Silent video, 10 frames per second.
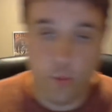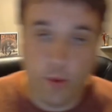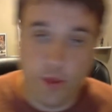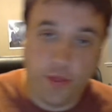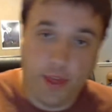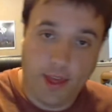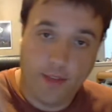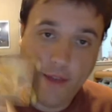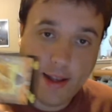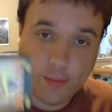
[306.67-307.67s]
With the
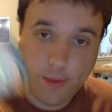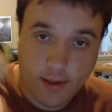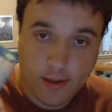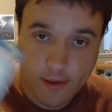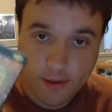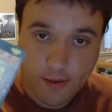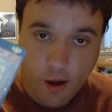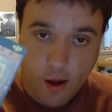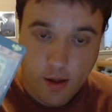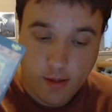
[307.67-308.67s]
investment,
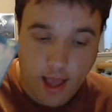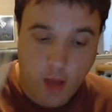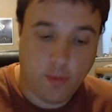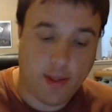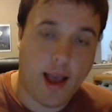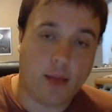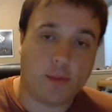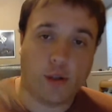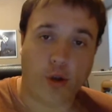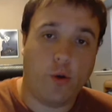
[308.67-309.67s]
that would be
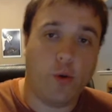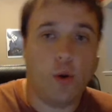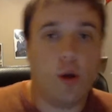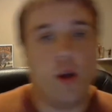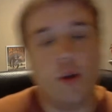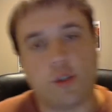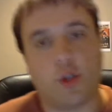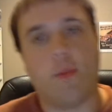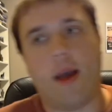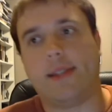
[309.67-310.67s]
times 2.
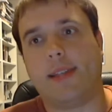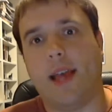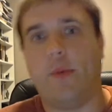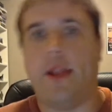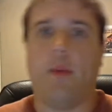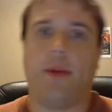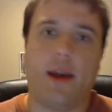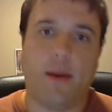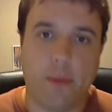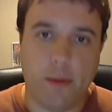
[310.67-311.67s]
So your minus 10 would now
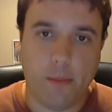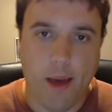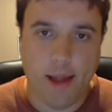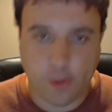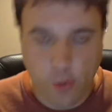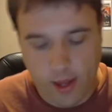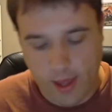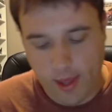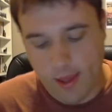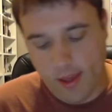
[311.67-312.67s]
become minus
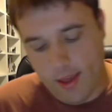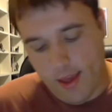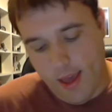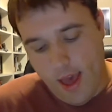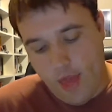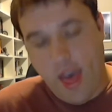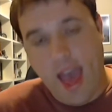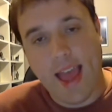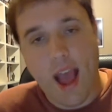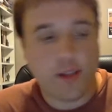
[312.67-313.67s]
20.
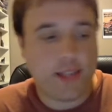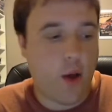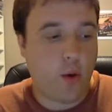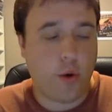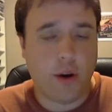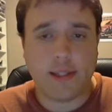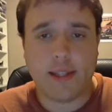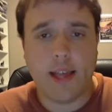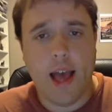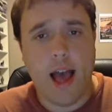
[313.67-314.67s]
That's how it
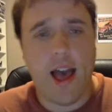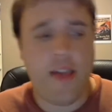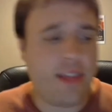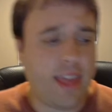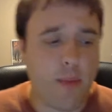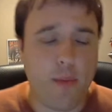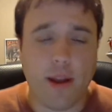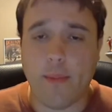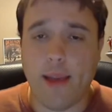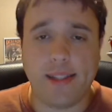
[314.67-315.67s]
works. The game
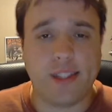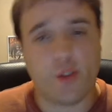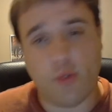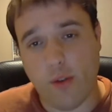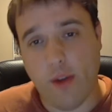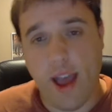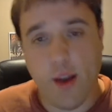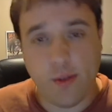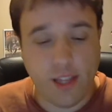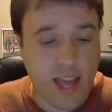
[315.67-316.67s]
recommends 3
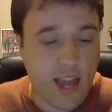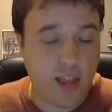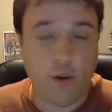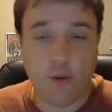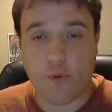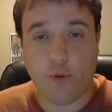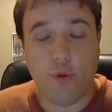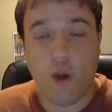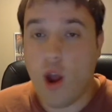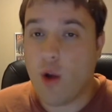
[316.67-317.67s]
rounds. You kind of go
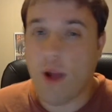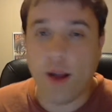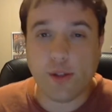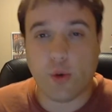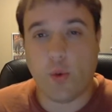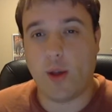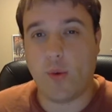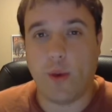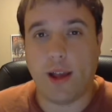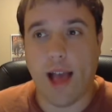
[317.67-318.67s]
through. Rounds are quite
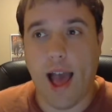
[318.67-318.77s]
quick.